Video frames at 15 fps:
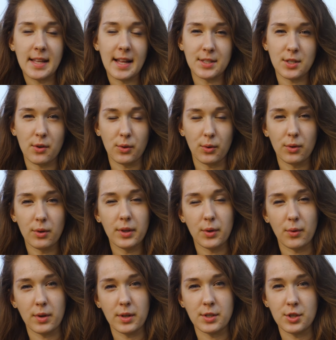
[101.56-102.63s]
that's our goal in
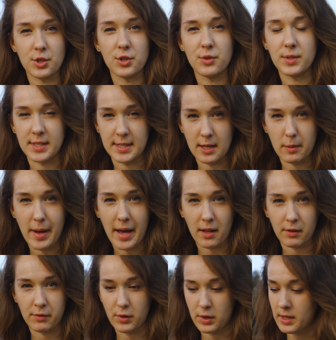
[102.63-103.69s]
order to shoot cinematic
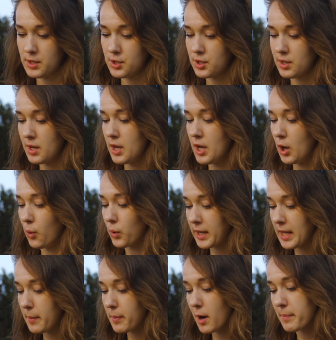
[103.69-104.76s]
footage, we'll
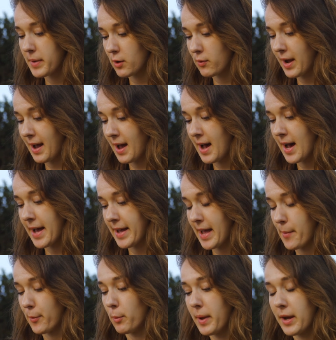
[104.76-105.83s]
keep our bitrate high, and
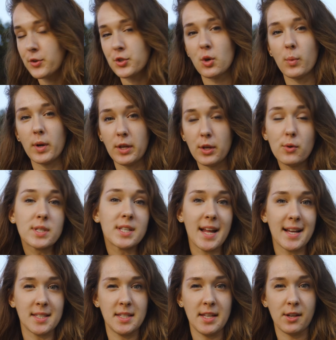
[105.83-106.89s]
we'll make sure we use an
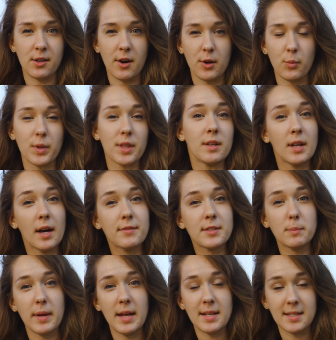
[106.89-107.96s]
SD card with enough
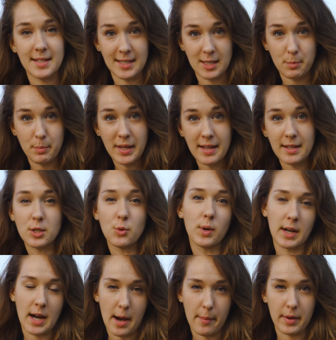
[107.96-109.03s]
space and speed to
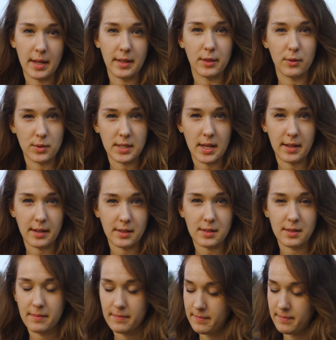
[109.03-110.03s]
accommodate those settings.